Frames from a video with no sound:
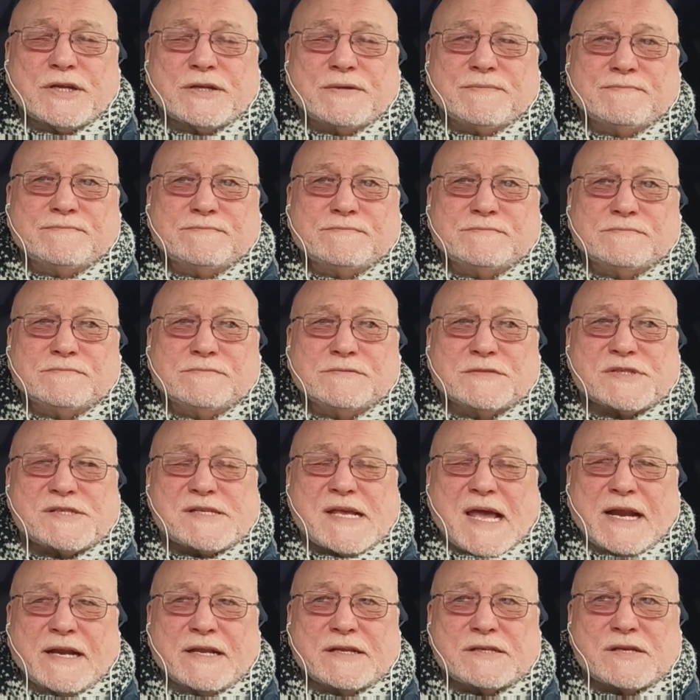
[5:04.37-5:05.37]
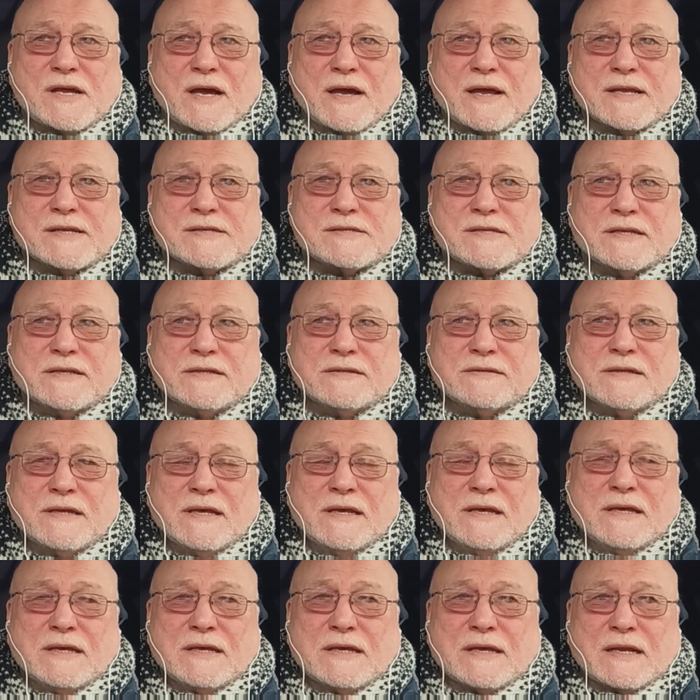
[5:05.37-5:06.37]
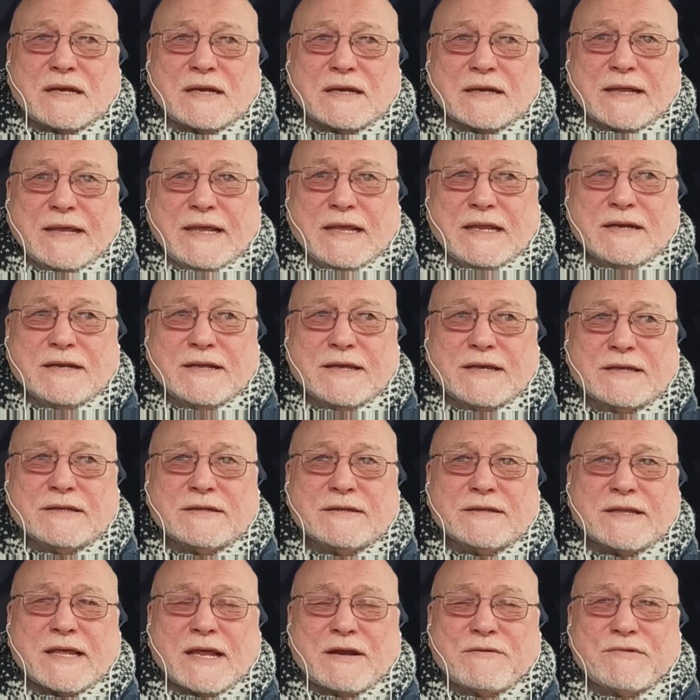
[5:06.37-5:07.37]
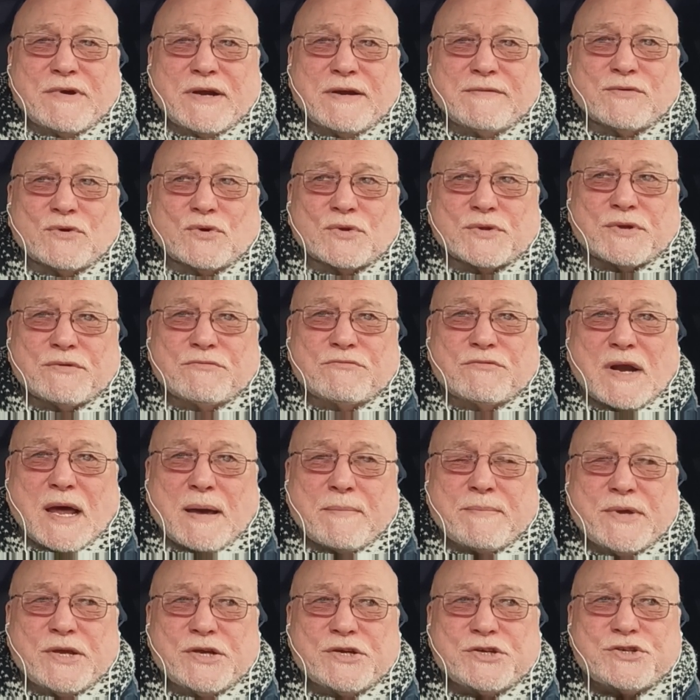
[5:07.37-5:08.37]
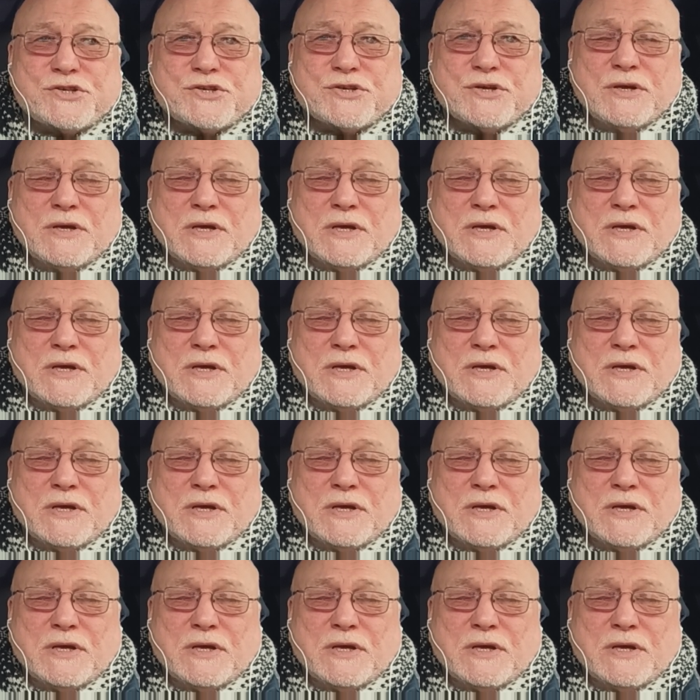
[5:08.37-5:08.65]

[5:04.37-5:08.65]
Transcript: it, sanitize it, clean it, get rid of all the rubbish.